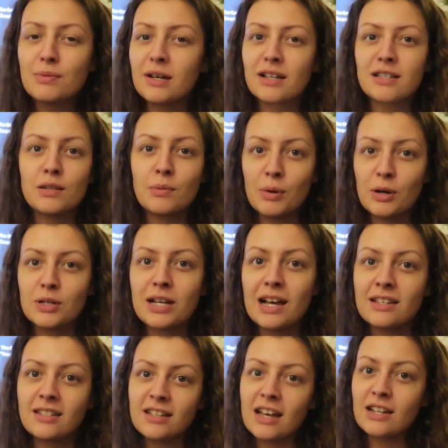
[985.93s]
because the Posh
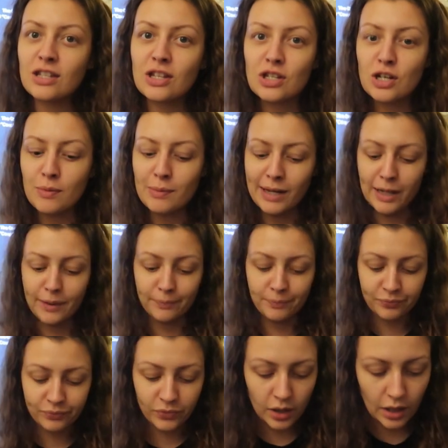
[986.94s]
House had the Jo Malone.
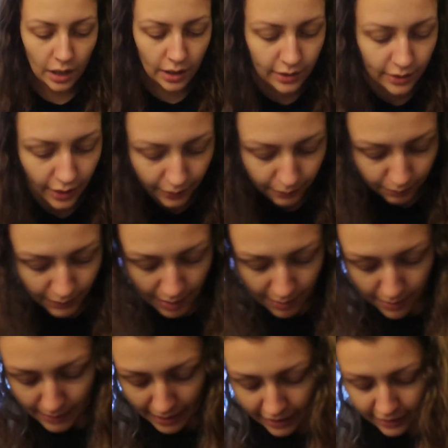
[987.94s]
I don't know,
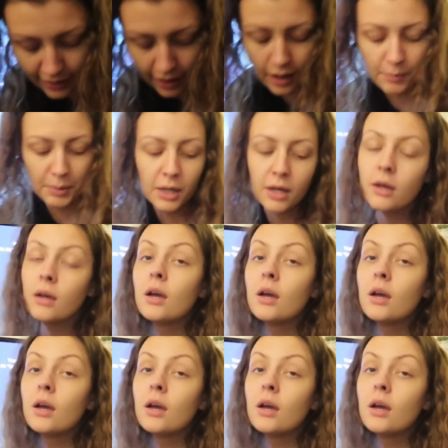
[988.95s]
maybe I'm making that up.